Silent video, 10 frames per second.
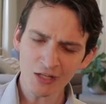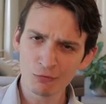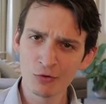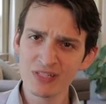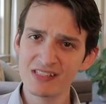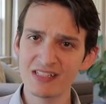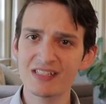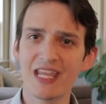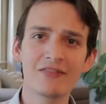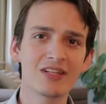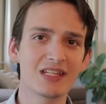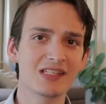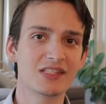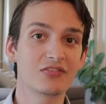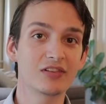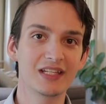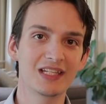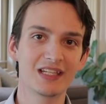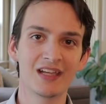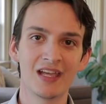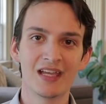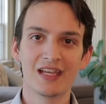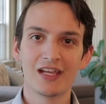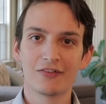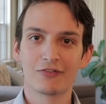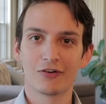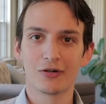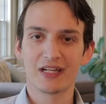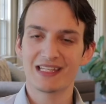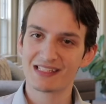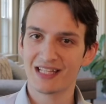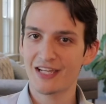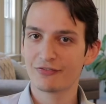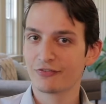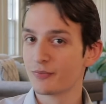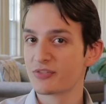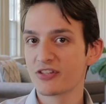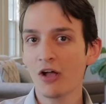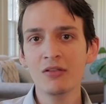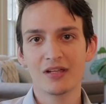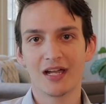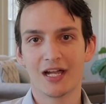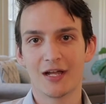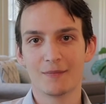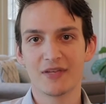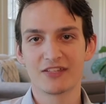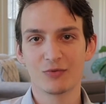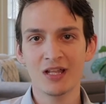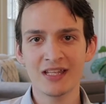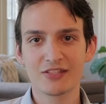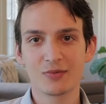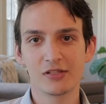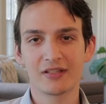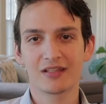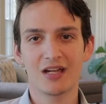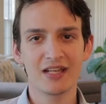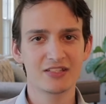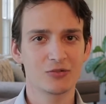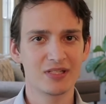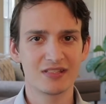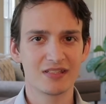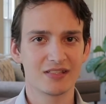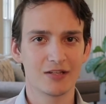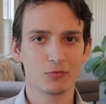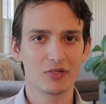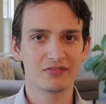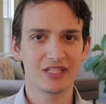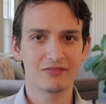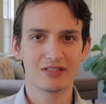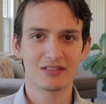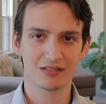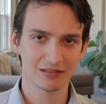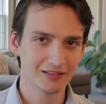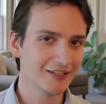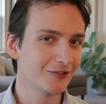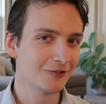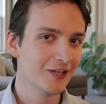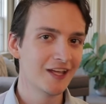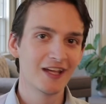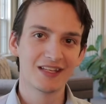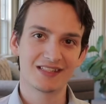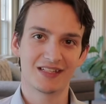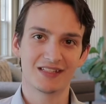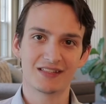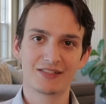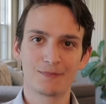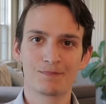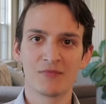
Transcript: where we see David is fleeing for his life from Saul, as well as we look at the consequences of one of David's little sins.